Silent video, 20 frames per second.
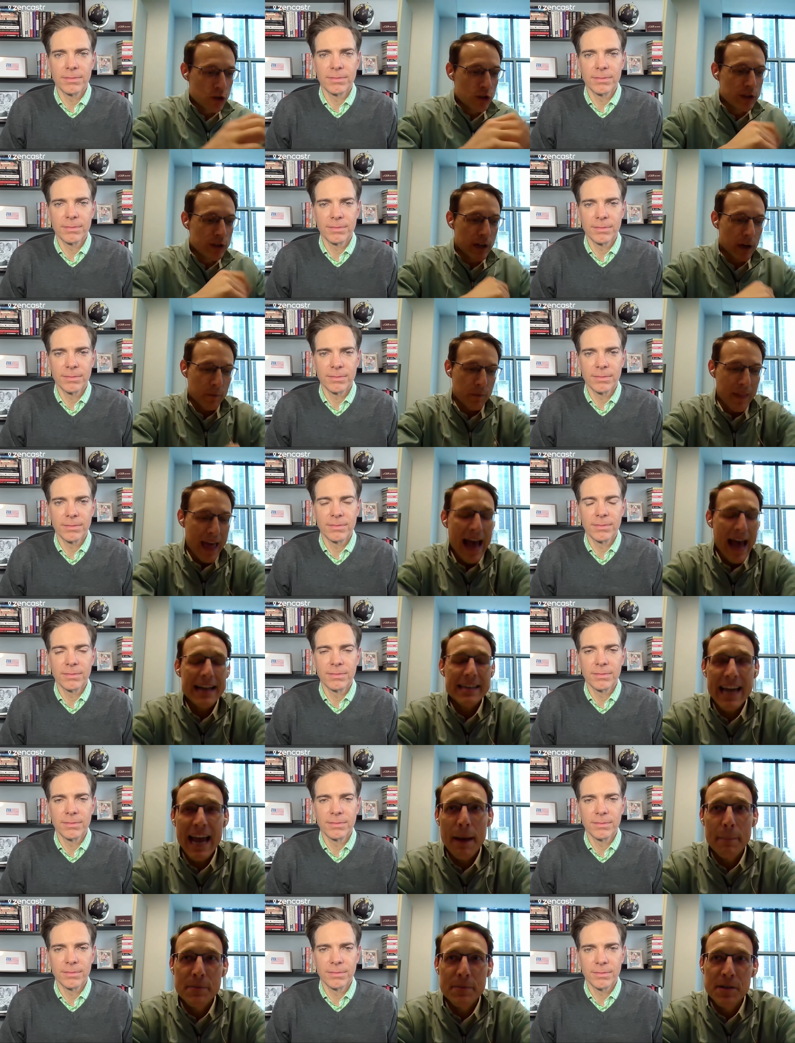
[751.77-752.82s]
Speaker 1: you know, that
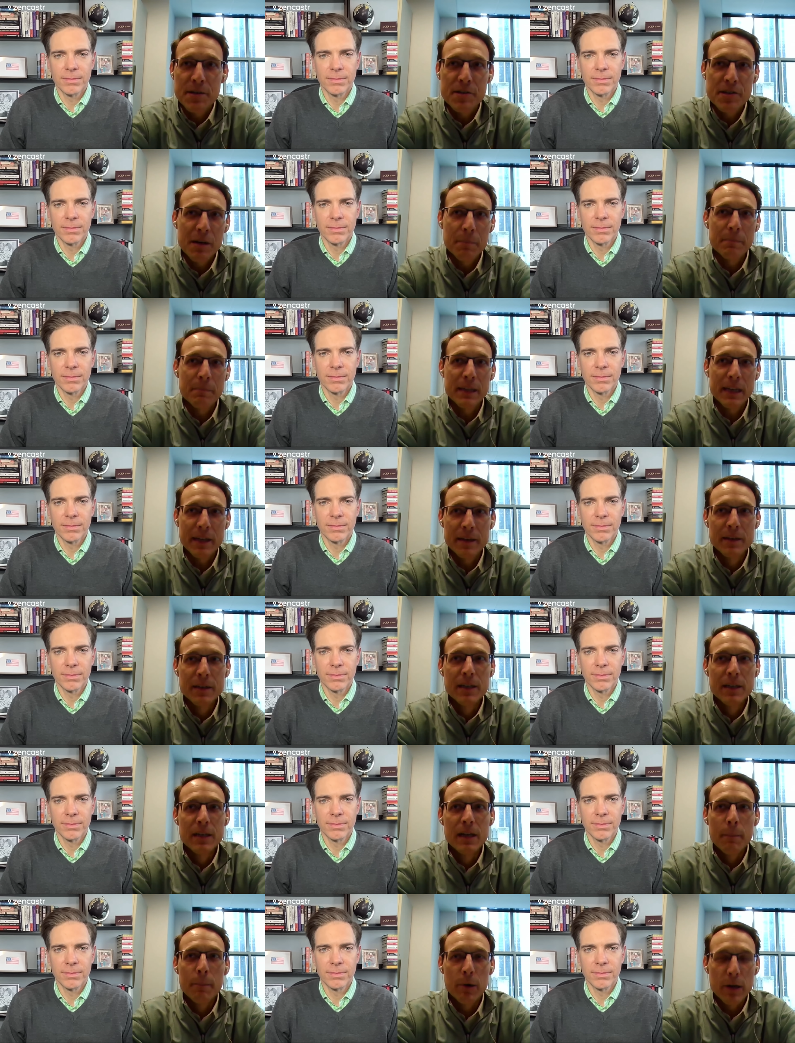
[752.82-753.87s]
taps into something
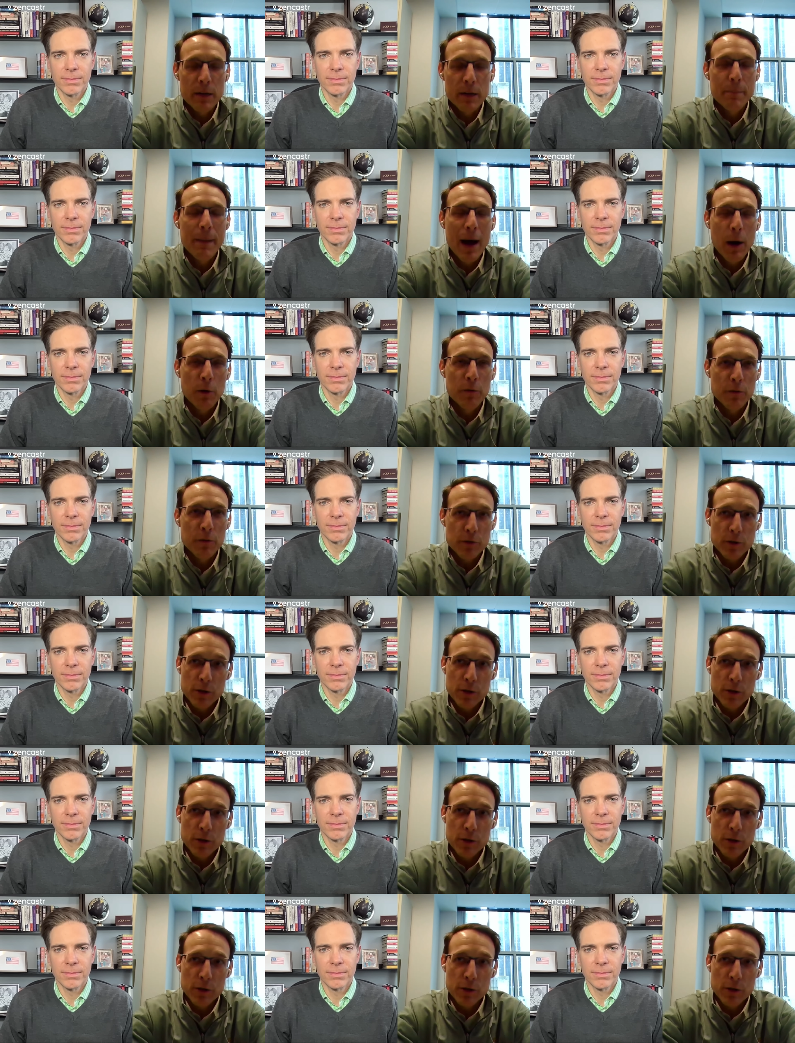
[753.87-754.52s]
pretty powerful